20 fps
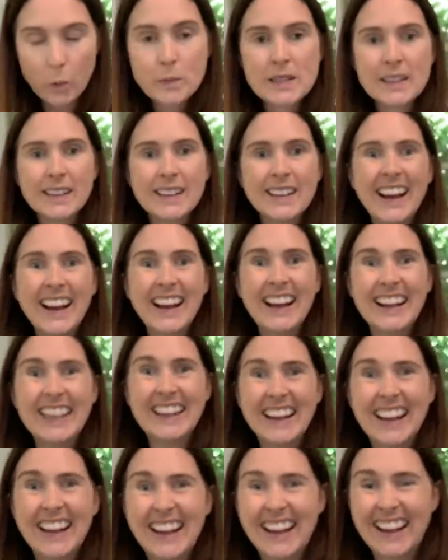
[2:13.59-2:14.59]
look at that.
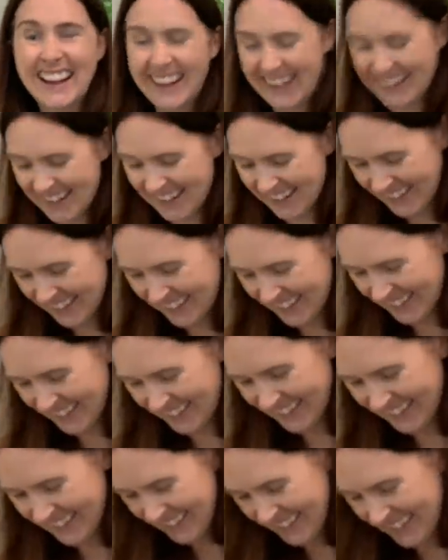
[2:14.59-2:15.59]
There we go. This
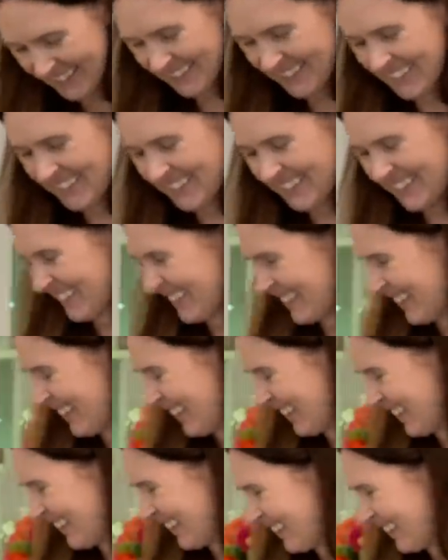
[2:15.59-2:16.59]
is the